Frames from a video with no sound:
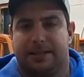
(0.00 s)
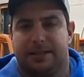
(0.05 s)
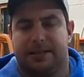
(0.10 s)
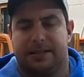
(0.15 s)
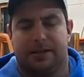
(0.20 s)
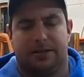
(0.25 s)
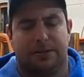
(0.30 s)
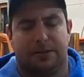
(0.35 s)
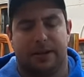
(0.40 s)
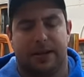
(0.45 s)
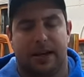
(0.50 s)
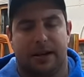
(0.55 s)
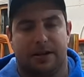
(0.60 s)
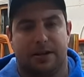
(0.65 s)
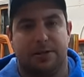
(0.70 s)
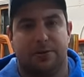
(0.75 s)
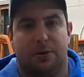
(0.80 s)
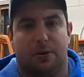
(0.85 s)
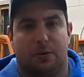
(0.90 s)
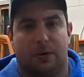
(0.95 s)
It's still only got
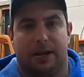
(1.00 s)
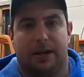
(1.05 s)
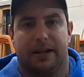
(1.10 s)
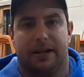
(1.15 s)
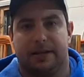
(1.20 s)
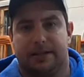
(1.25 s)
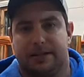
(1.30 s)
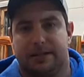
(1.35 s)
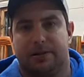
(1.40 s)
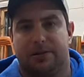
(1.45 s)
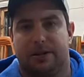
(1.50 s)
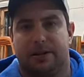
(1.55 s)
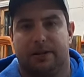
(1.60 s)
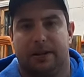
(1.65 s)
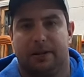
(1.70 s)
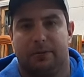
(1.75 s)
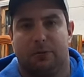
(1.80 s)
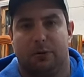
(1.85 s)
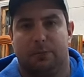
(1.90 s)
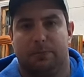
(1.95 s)
a 201 in it, so
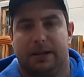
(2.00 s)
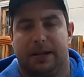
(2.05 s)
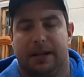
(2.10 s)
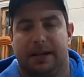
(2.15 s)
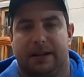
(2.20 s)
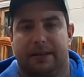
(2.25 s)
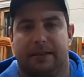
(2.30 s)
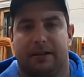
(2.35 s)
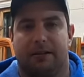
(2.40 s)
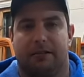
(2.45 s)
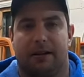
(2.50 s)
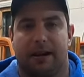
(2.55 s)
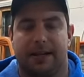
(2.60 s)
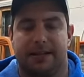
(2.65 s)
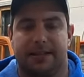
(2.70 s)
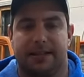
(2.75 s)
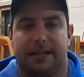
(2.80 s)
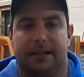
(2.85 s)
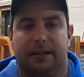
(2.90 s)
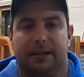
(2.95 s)
it won't be anything
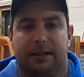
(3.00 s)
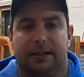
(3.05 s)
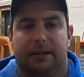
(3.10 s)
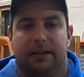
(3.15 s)
crazy.